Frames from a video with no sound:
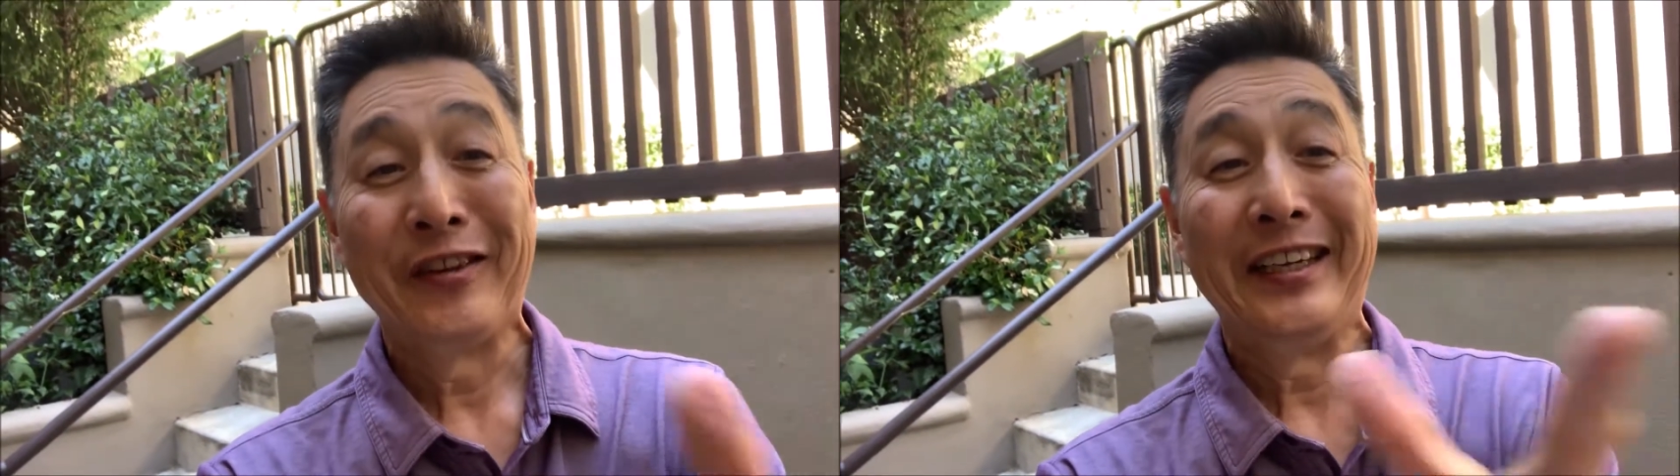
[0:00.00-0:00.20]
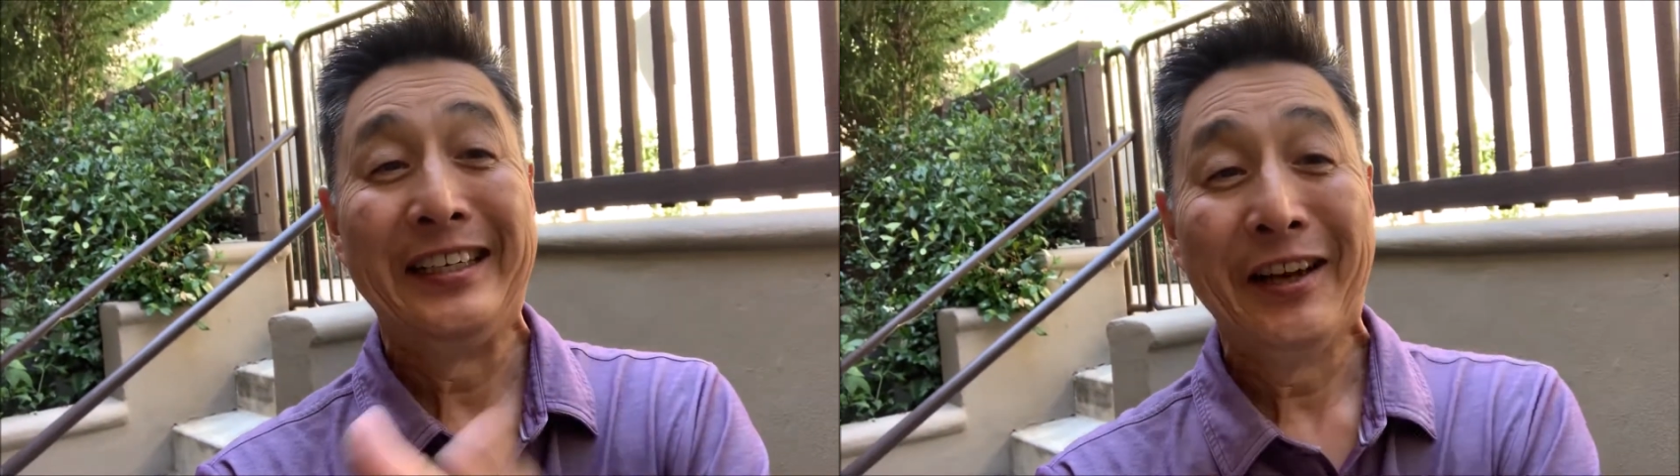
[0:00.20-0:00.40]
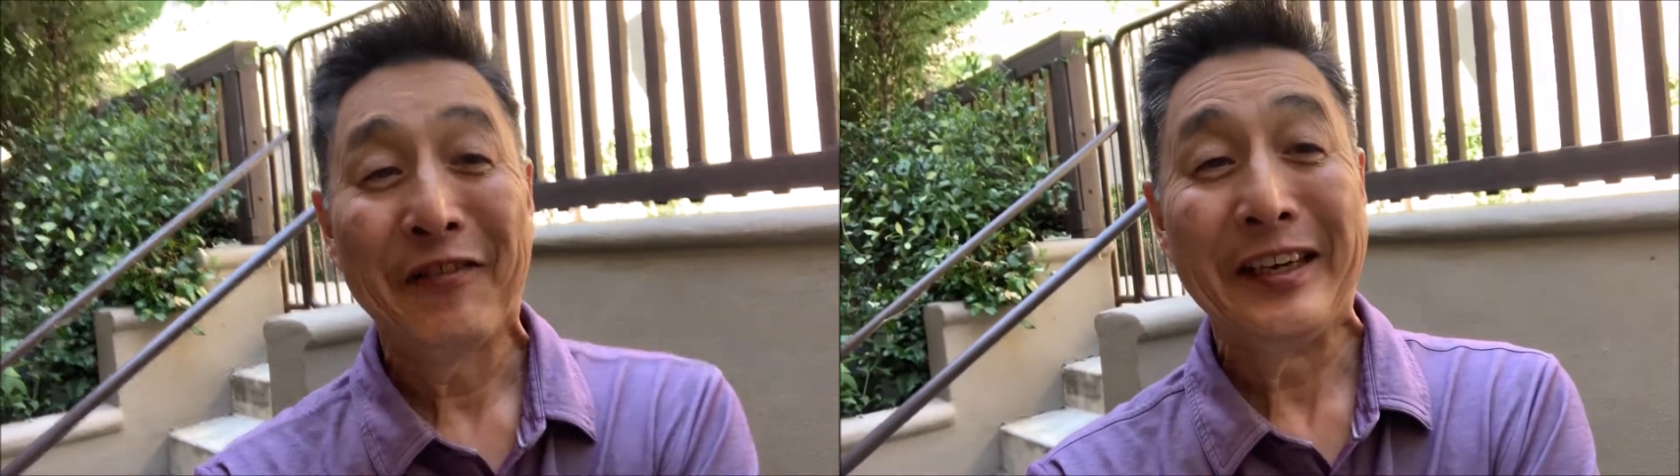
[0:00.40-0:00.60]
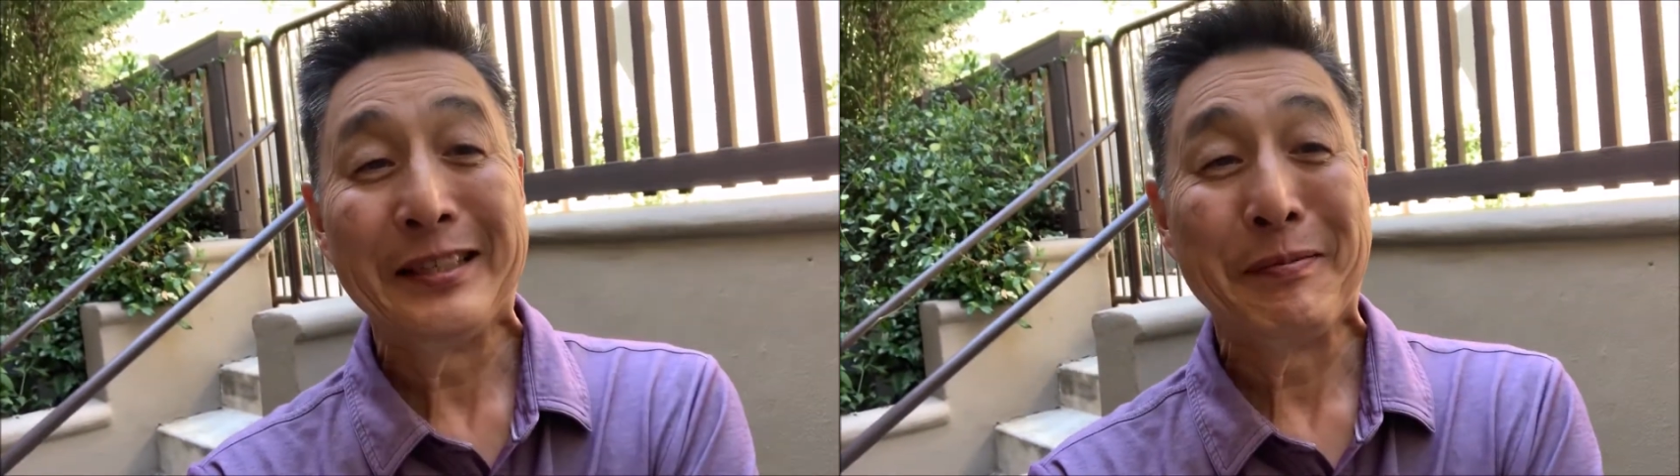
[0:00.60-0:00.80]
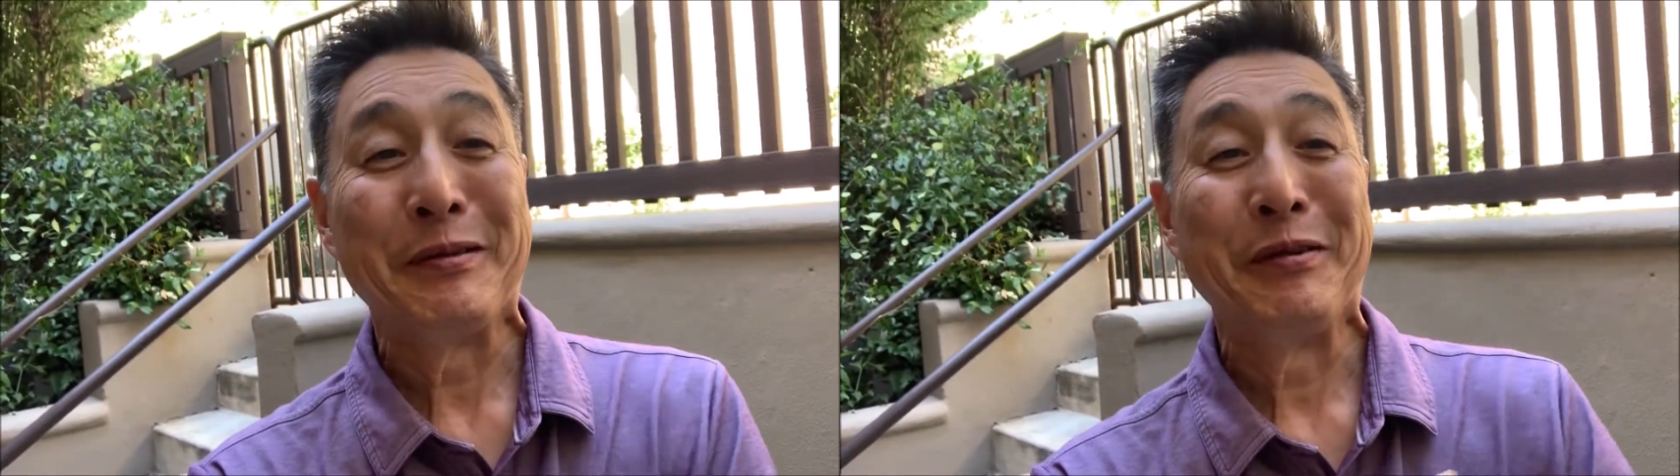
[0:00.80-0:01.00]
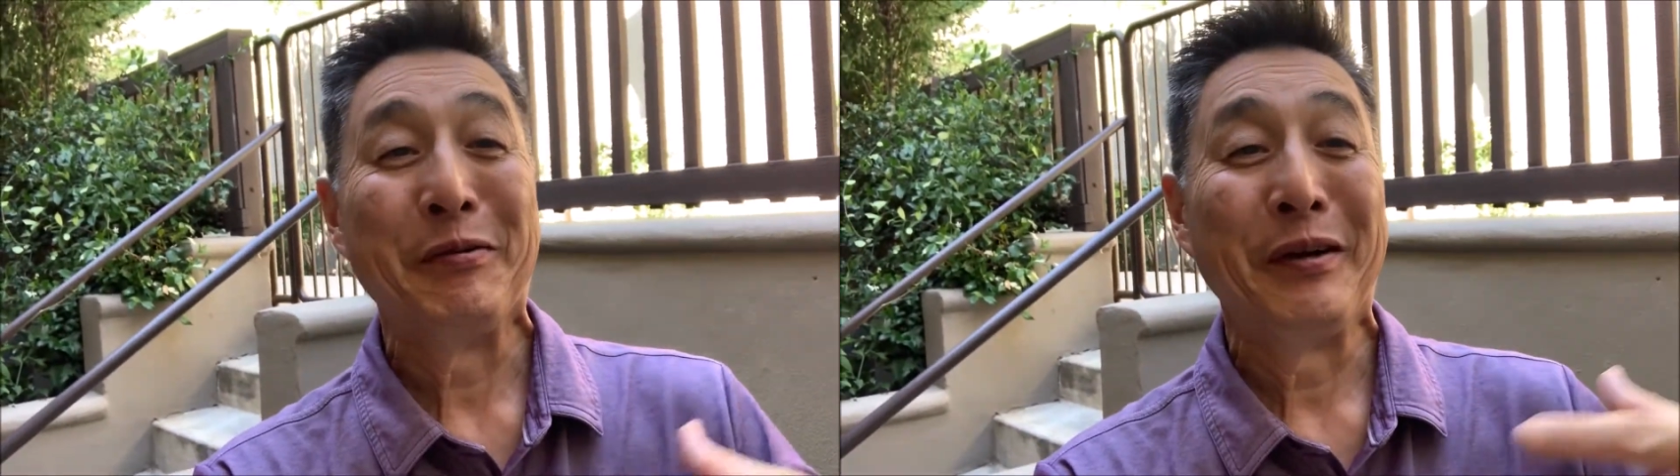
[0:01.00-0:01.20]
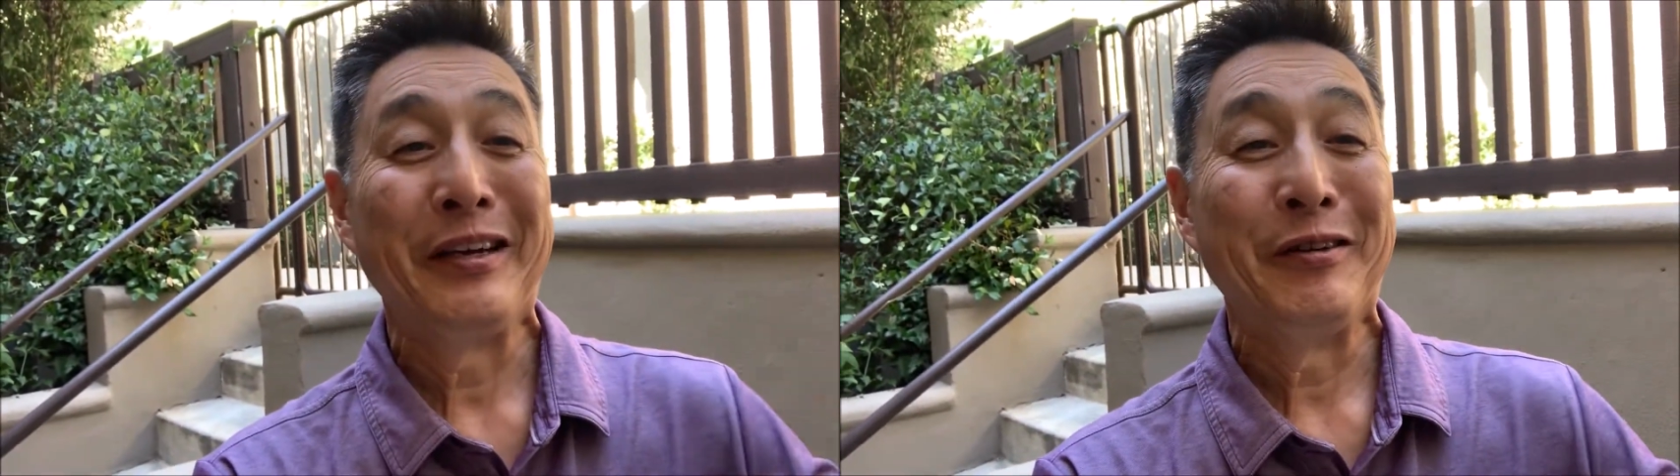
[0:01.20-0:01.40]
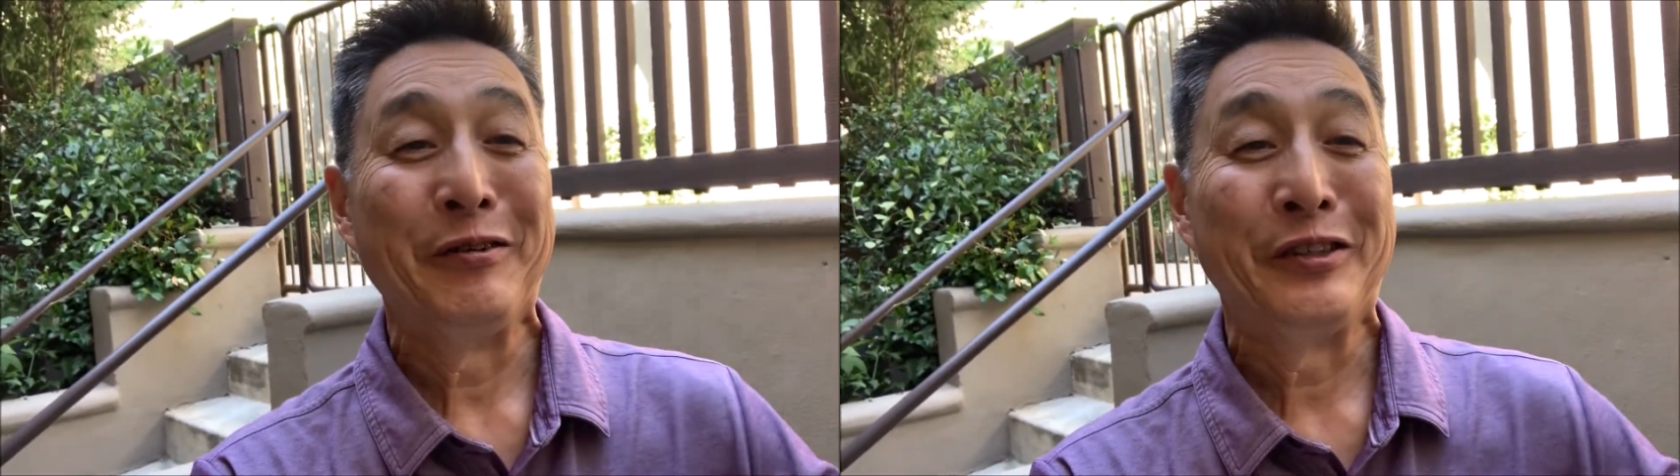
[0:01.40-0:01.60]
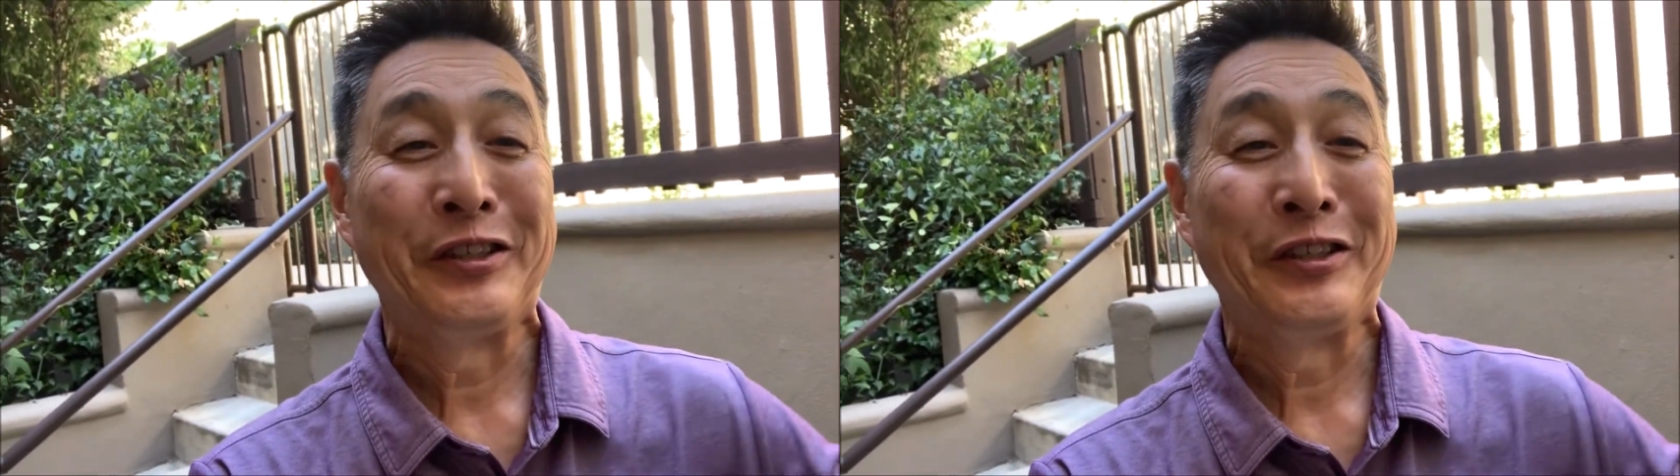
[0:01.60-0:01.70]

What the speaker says: the difference between what you